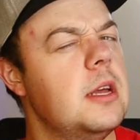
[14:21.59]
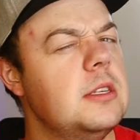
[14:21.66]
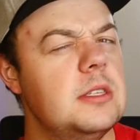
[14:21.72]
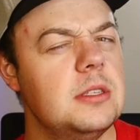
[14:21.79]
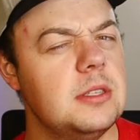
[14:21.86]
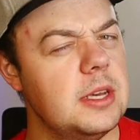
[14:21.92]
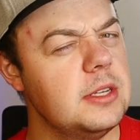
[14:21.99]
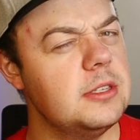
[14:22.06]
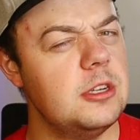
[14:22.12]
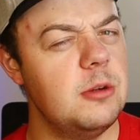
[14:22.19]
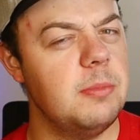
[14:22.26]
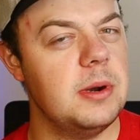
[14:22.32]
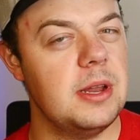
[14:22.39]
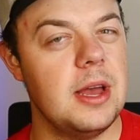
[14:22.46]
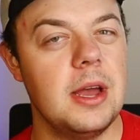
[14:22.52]
just like
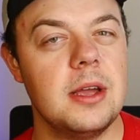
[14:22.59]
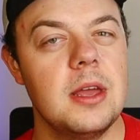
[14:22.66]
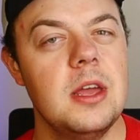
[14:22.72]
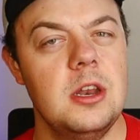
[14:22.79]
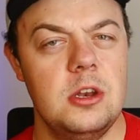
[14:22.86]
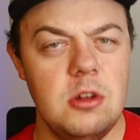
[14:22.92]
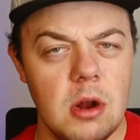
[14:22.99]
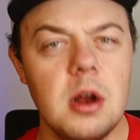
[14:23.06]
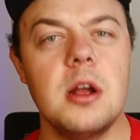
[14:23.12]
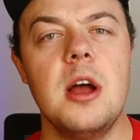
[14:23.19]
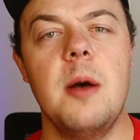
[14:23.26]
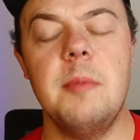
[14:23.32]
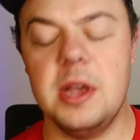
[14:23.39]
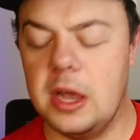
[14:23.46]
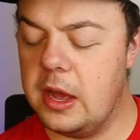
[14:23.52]
Stupor Duck, New York
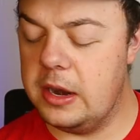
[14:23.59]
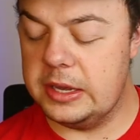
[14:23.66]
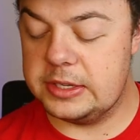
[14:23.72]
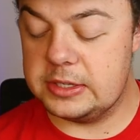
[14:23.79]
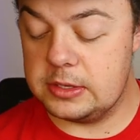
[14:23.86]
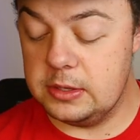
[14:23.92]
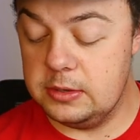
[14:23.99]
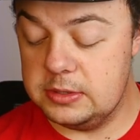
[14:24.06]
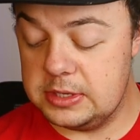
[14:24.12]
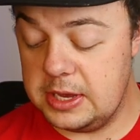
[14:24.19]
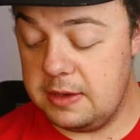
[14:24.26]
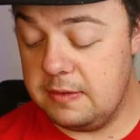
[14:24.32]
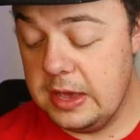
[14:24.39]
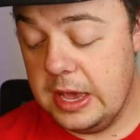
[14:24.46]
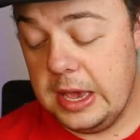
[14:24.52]
Comic Con
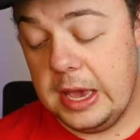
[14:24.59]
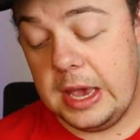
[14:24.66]
exclusive.